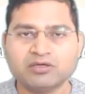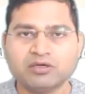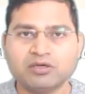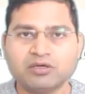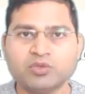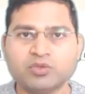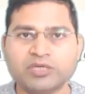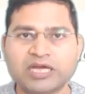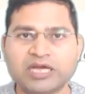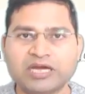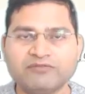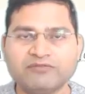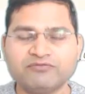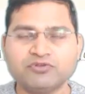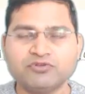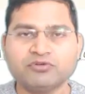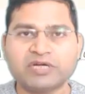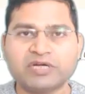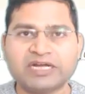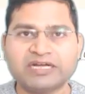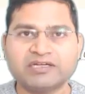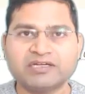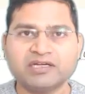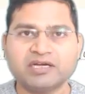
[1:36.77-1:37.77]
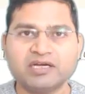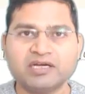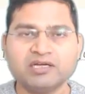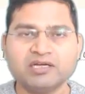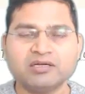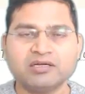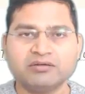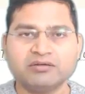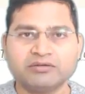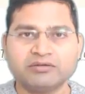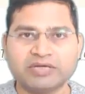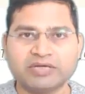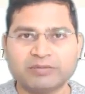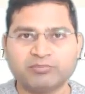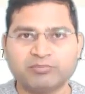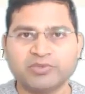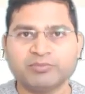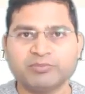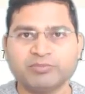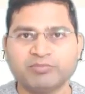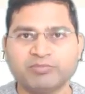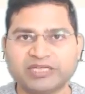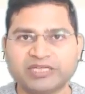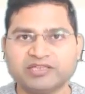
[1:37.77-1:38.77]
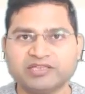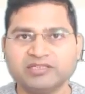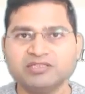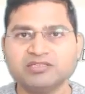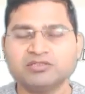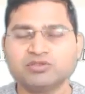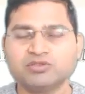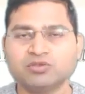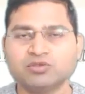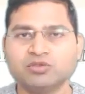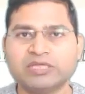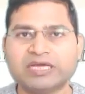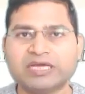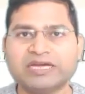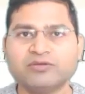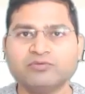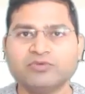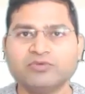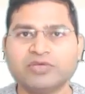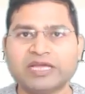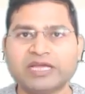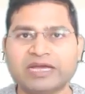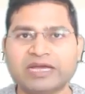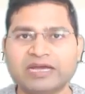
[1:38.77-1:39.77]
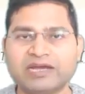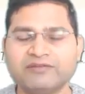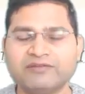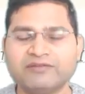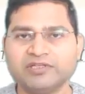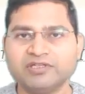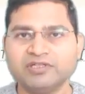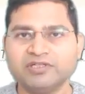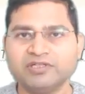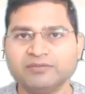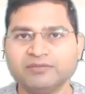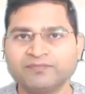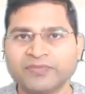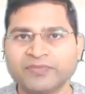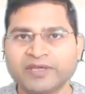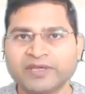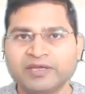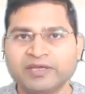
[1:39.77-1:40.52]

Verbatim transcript: Or we have to write our wrapper methods so that we have the